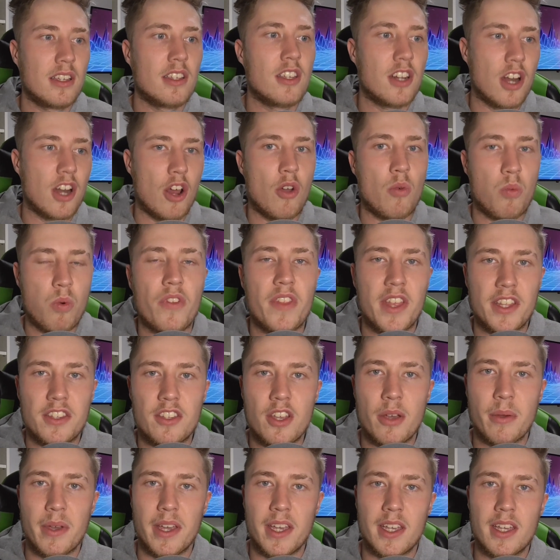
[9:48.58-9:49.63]
you know what they're
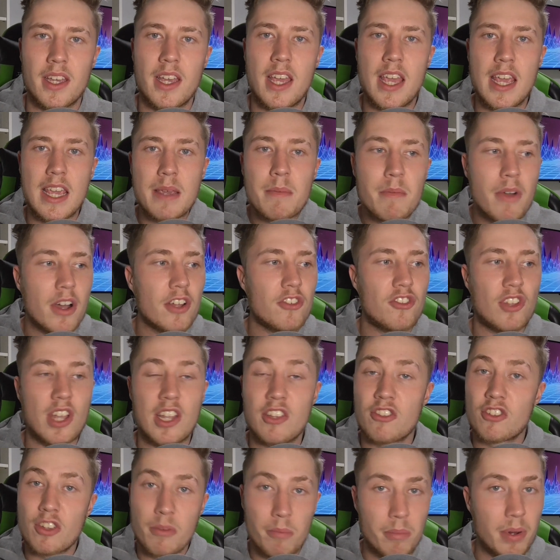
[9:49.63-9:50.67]
doing, he might
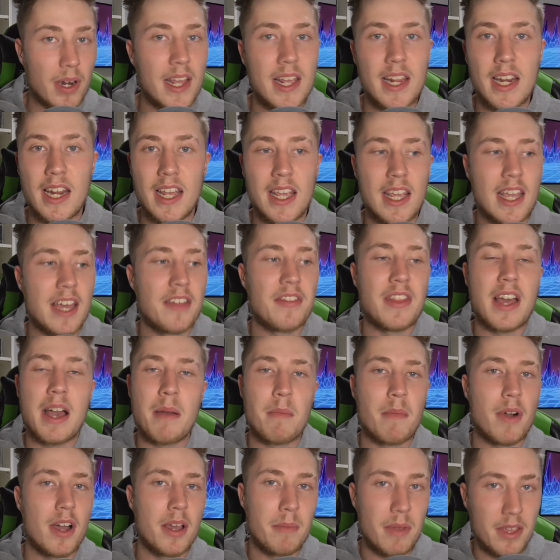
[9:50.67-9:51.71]
change completely, and
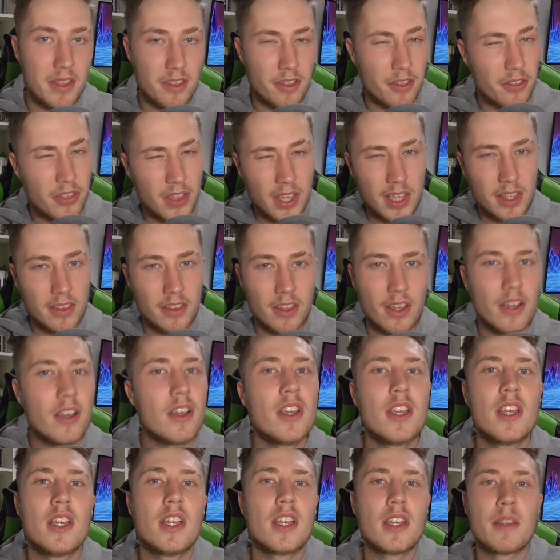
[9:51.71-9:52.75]
that might be the thing that
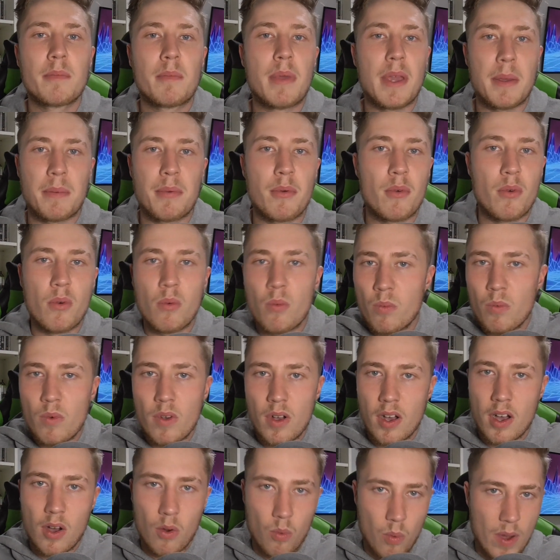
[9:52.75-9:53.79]
people
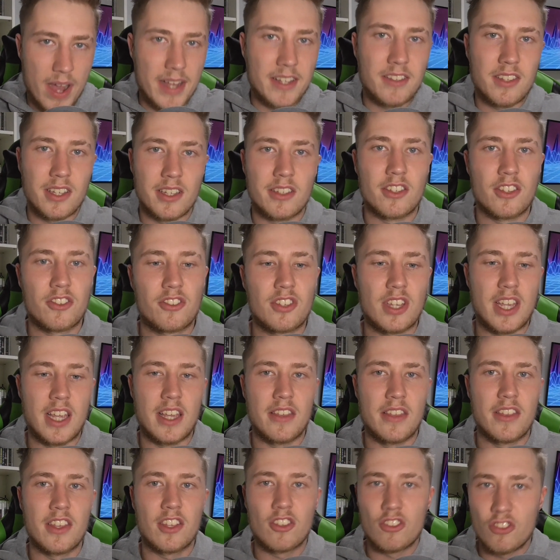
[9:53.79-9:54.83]
are waiting to
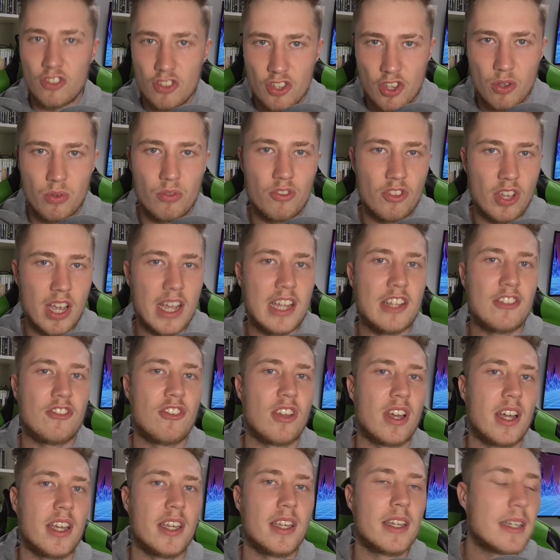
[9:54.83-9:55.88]
see this new
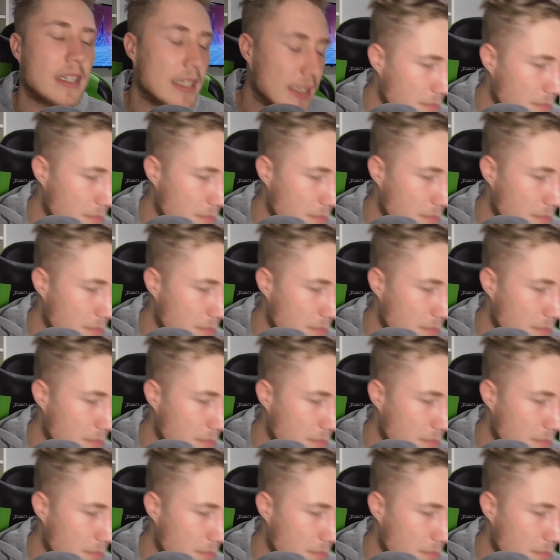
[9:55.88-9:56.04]
JJ.